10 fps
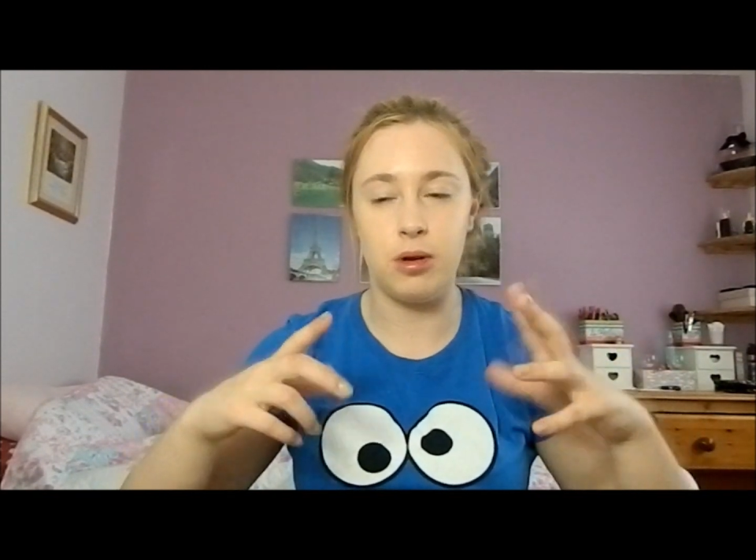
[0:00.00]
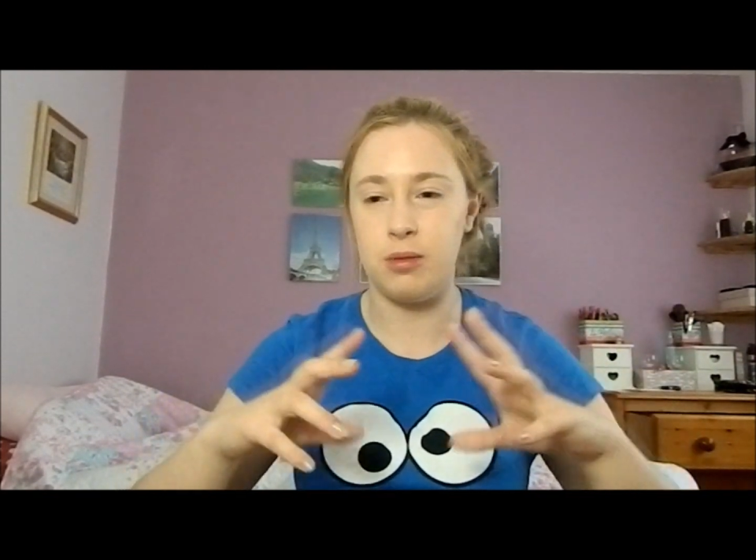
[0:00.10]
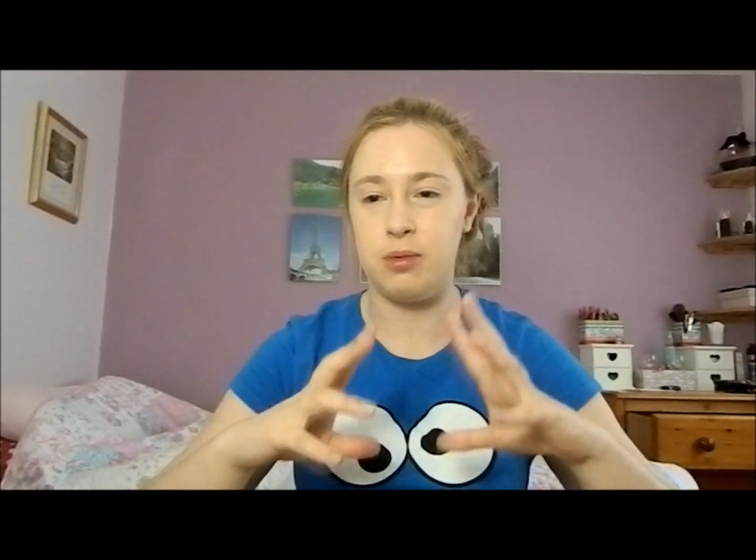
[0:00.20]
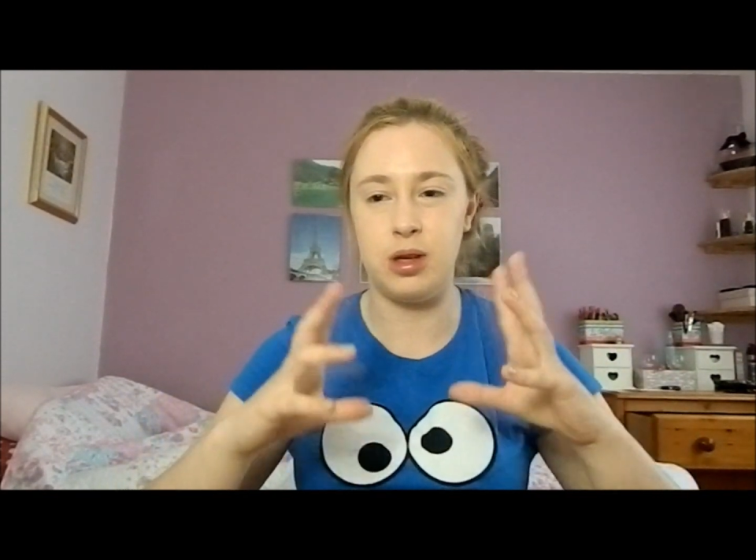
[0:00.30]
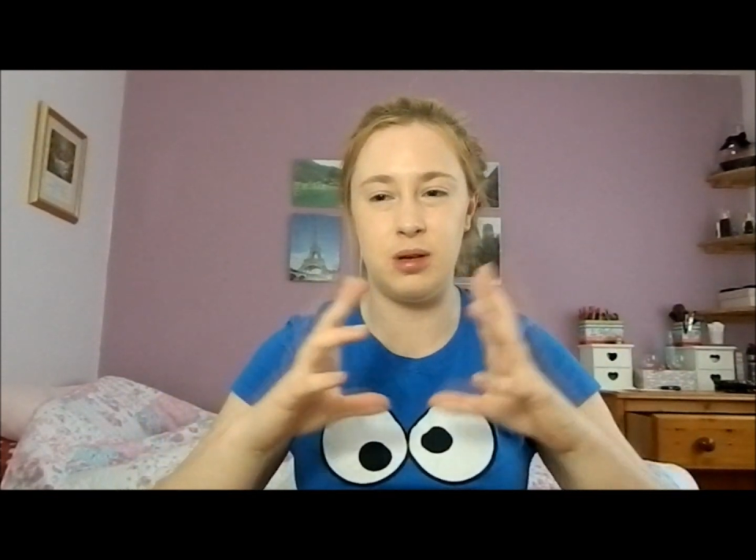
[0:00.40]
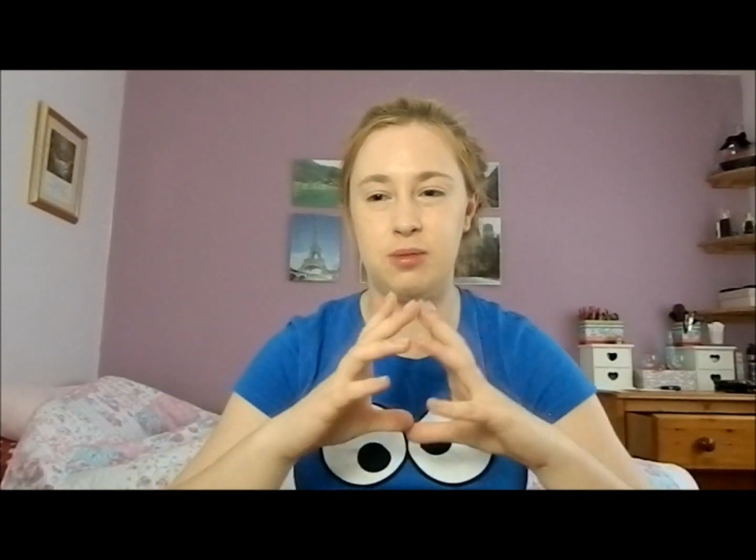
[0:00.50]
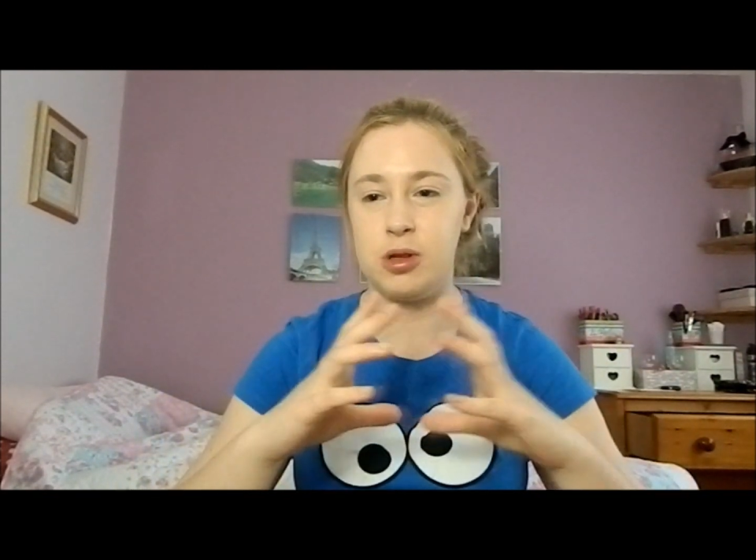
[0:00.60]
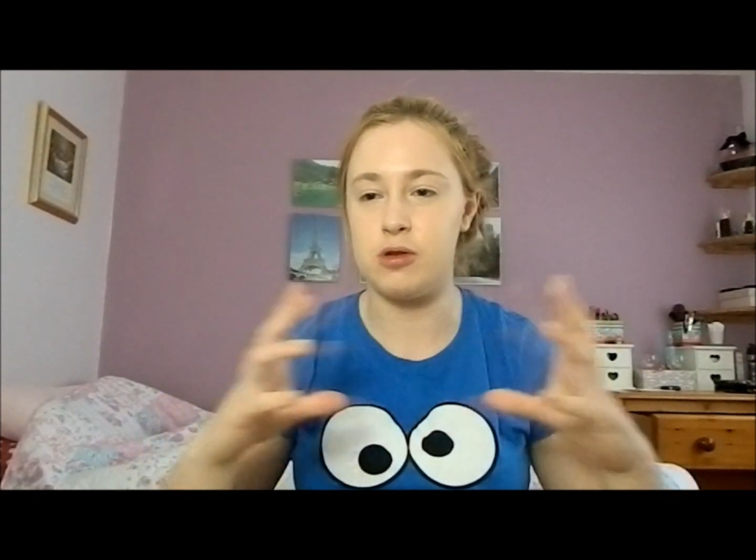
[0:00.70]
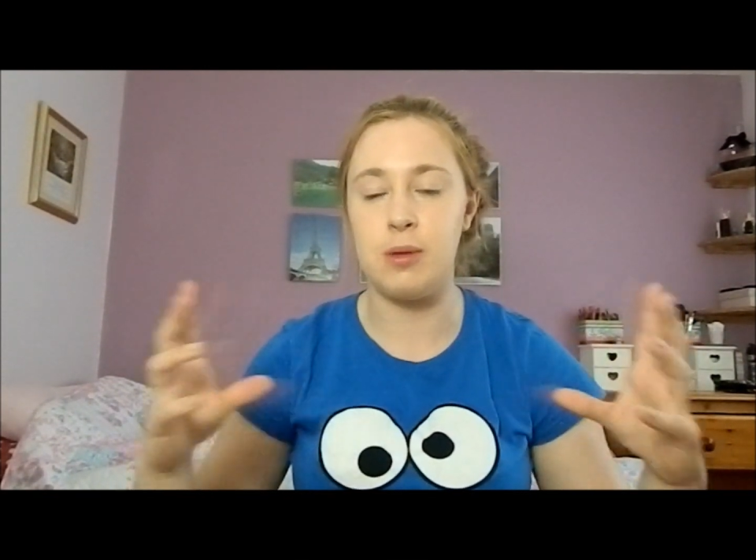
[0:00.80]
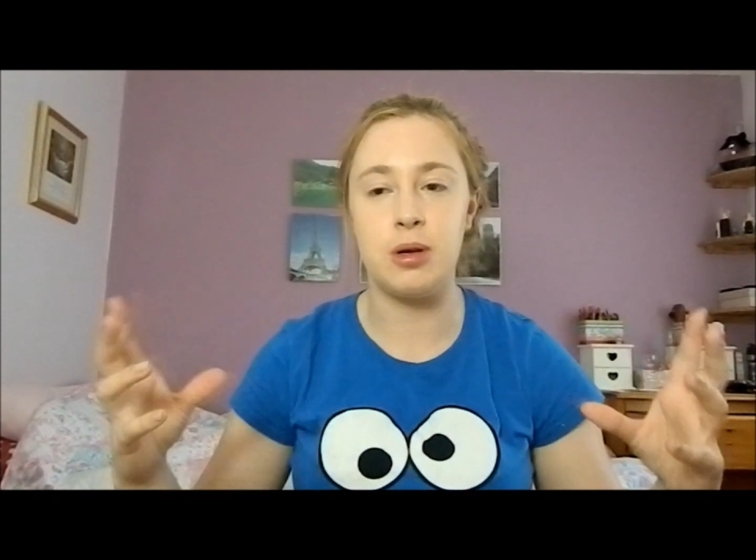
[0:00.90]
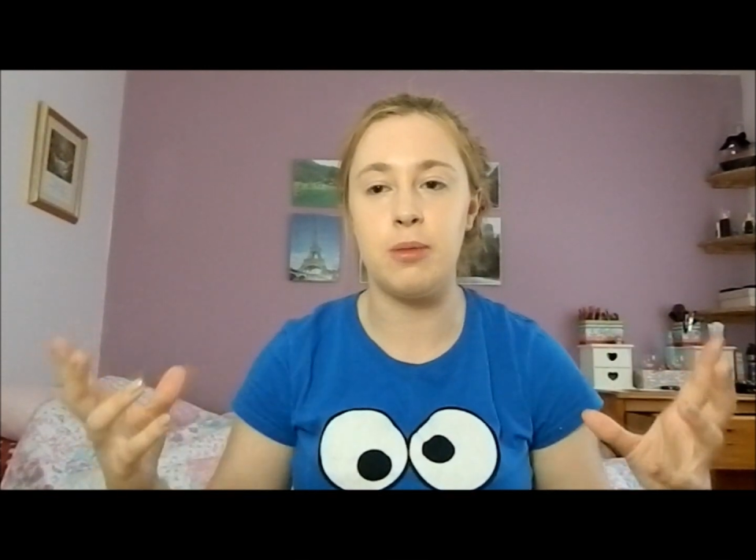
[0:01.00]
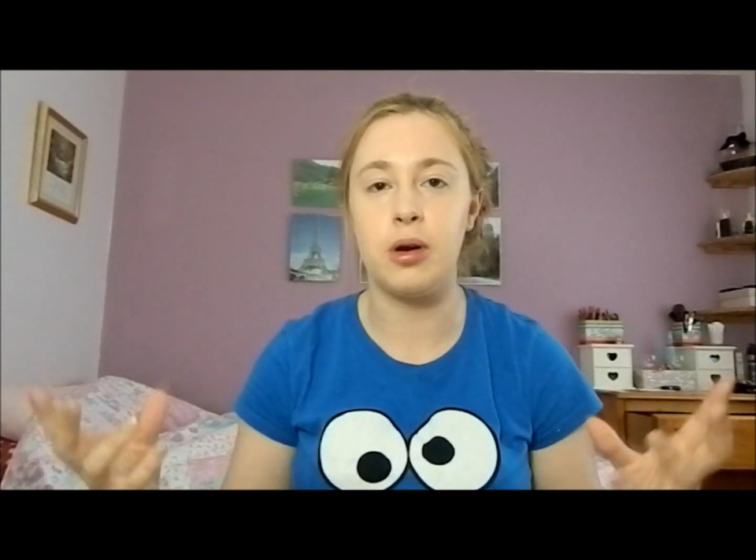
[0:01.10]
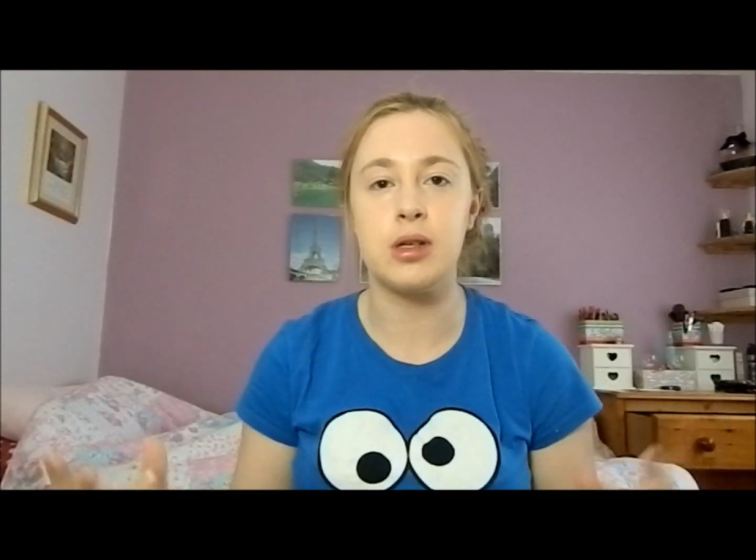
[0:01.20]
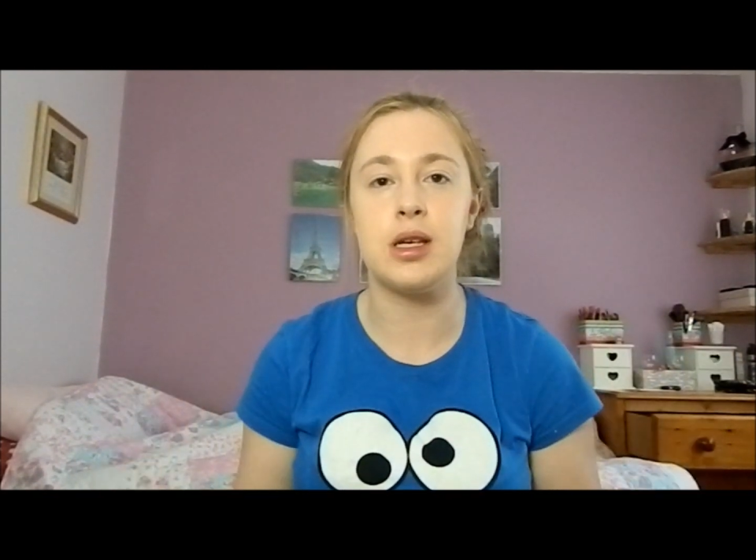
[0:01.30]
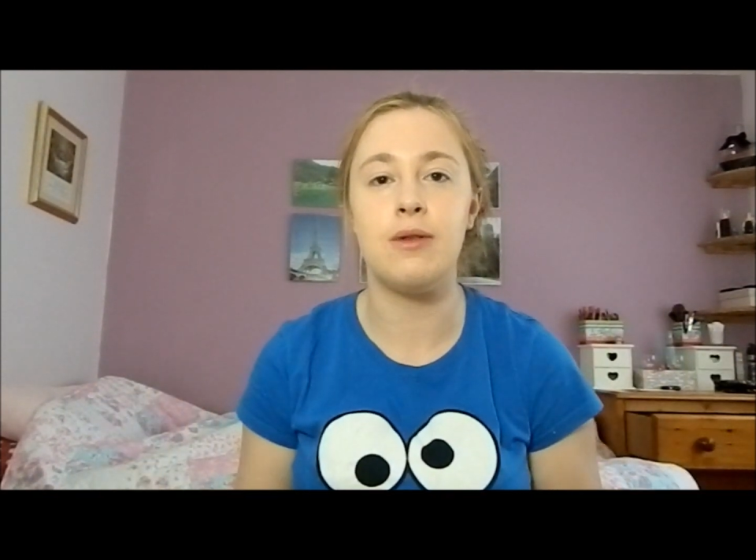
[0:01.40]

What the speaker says: or the description box